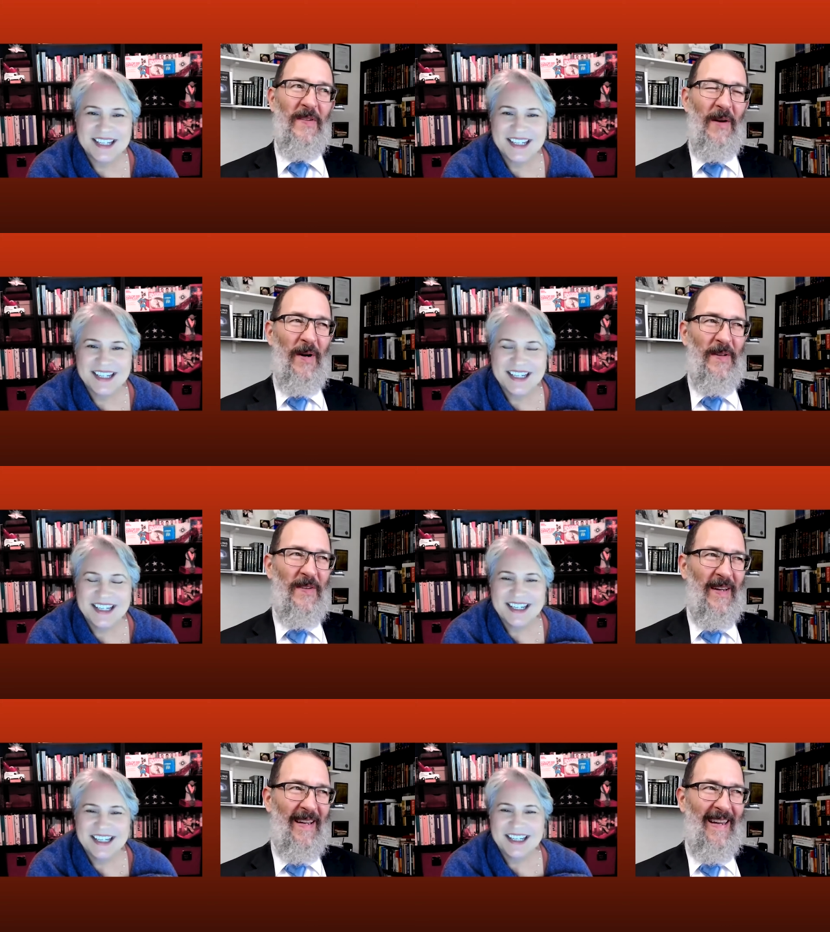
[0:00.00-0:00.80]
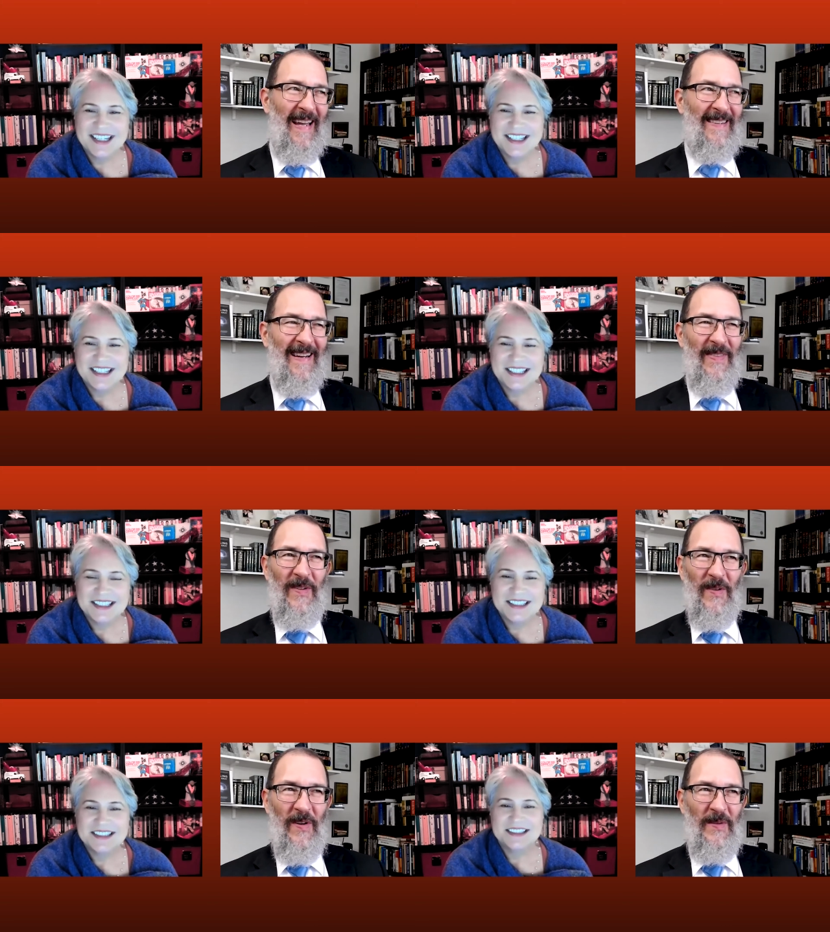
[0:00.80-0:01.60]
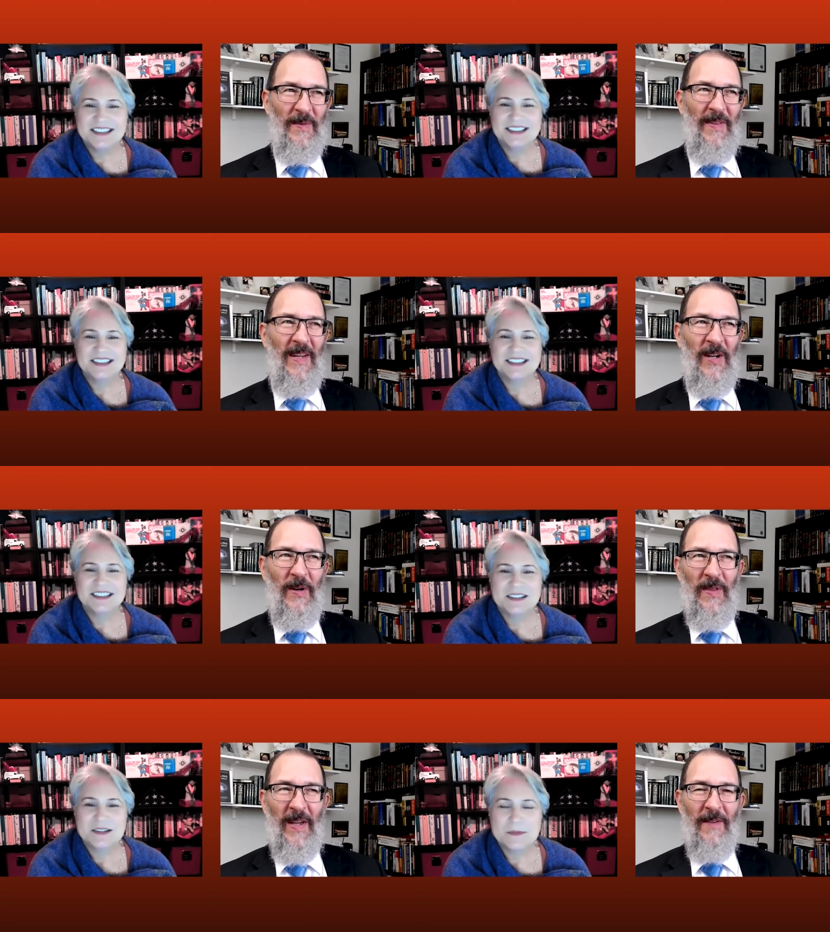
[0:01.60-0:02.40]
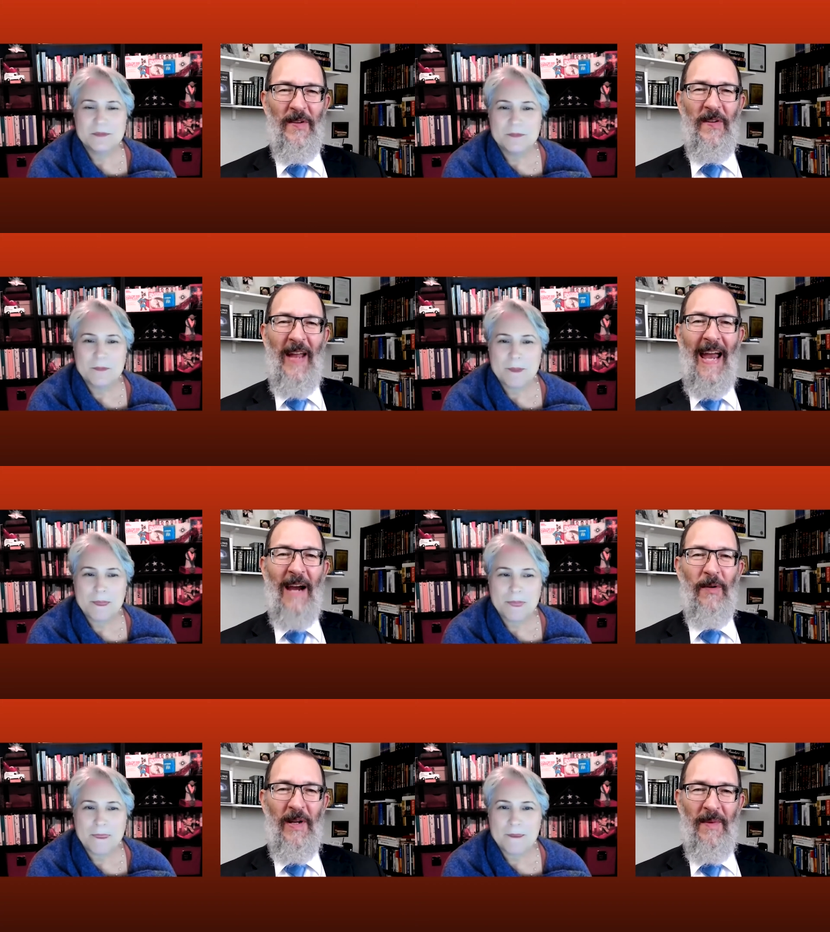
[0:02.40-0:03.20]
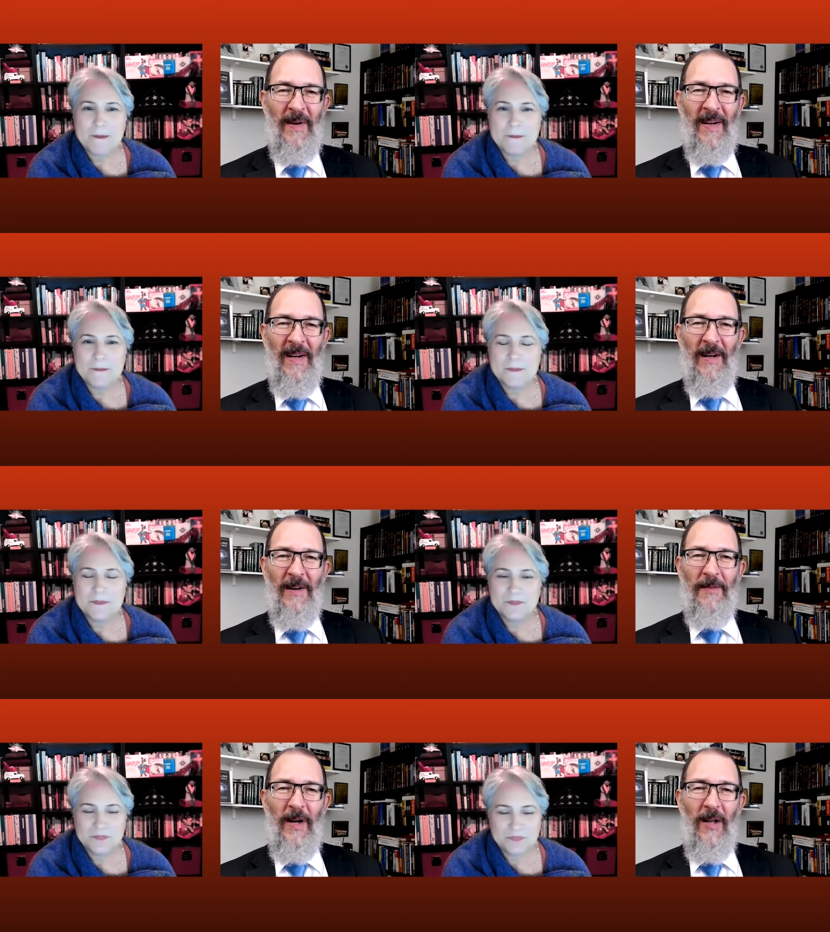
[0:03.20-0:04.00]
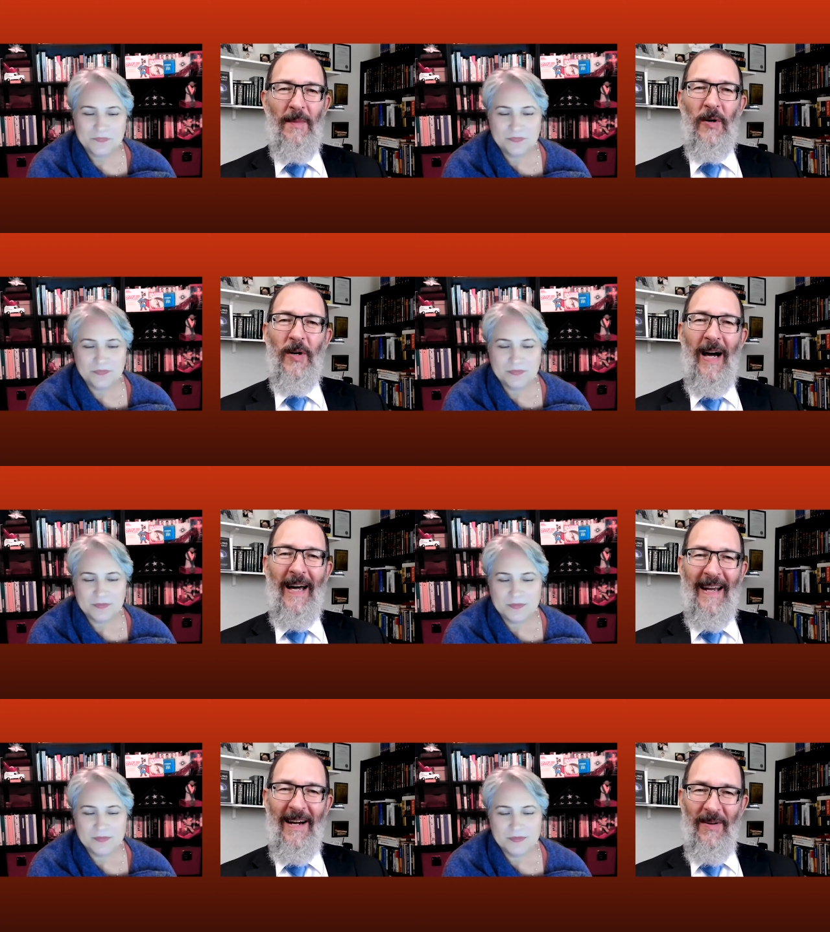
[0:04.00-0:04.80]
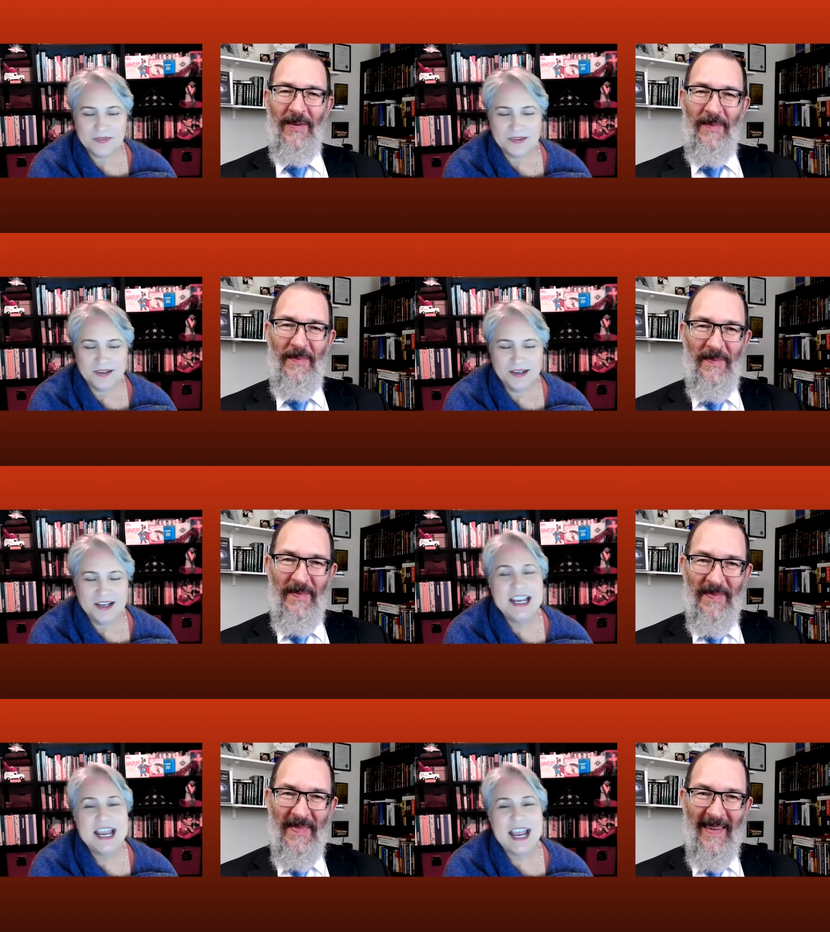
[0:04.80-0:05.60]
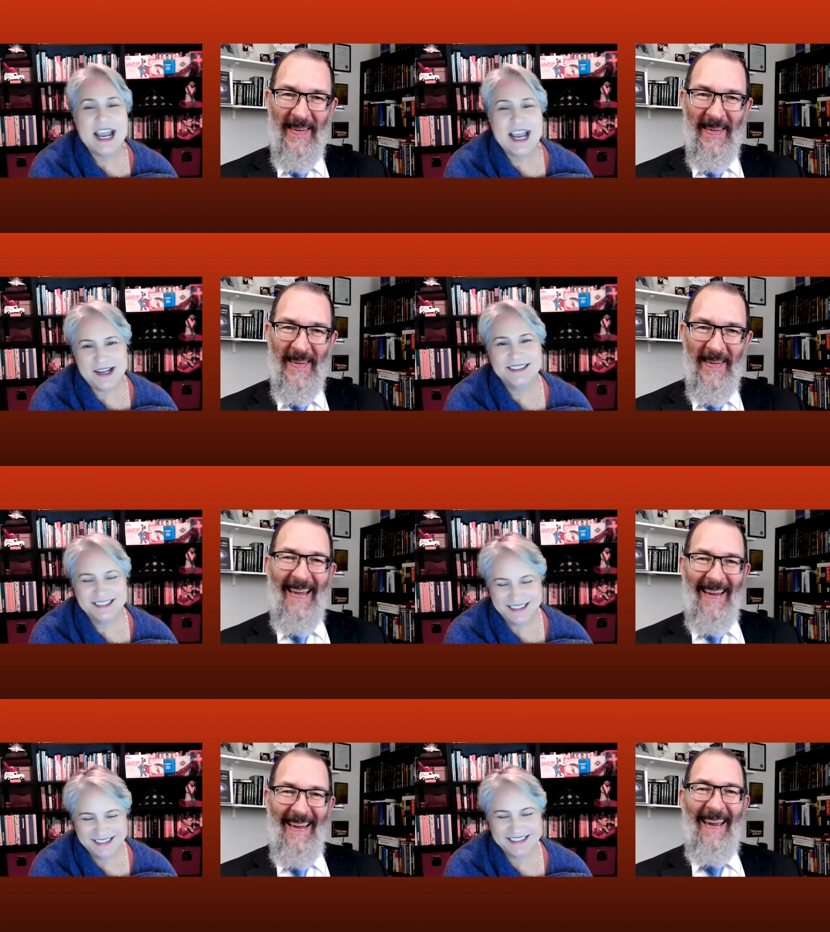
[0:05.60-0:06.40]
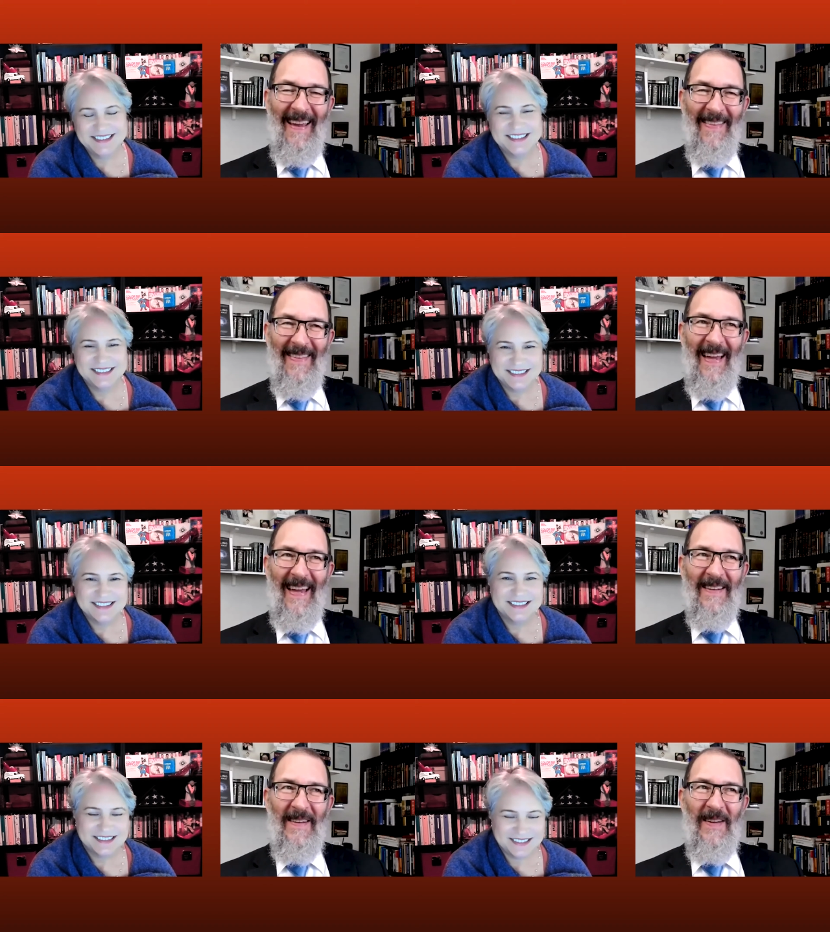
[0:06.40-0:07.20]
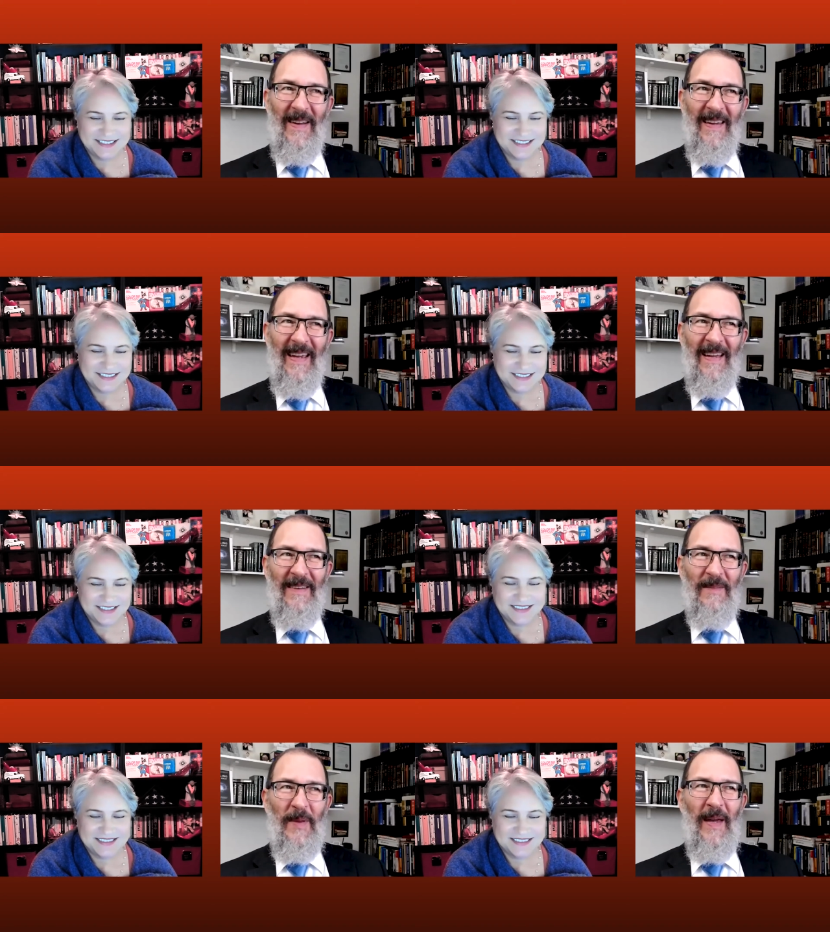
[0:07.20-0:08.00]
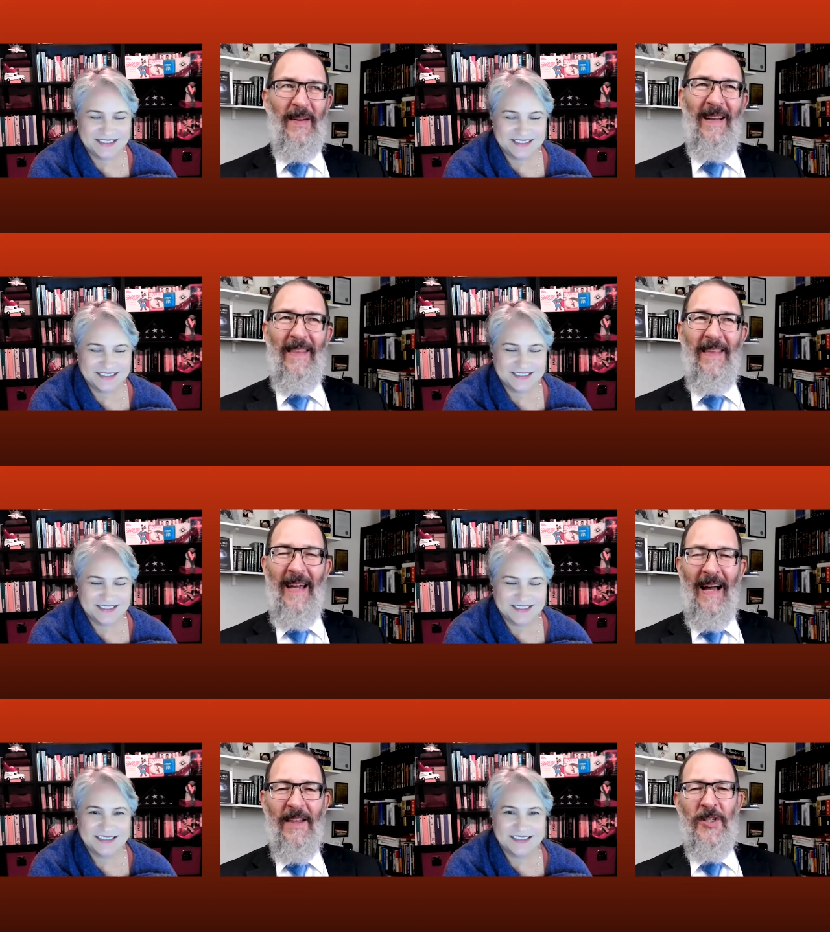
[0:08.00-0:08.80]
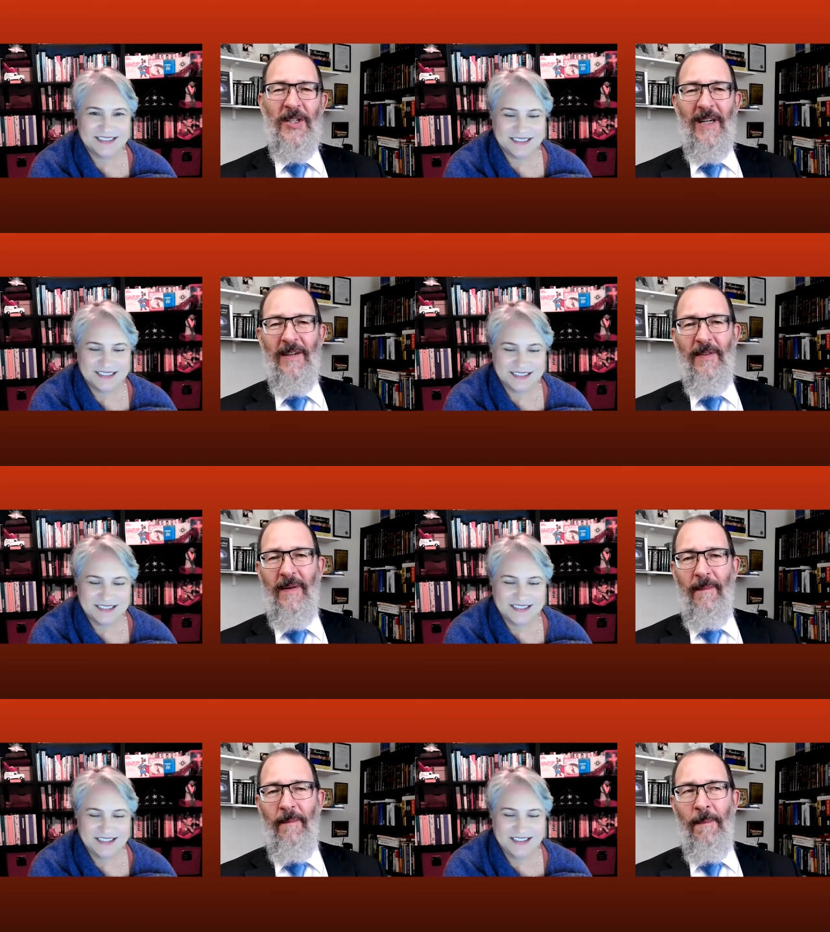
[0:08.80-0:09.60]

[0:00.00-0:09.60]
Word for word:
Speaker 1: say once, like, I can't cite the source, but the ego, think of as an acronym for elbow God out. Yeah. And that, again, without getting into theology of it,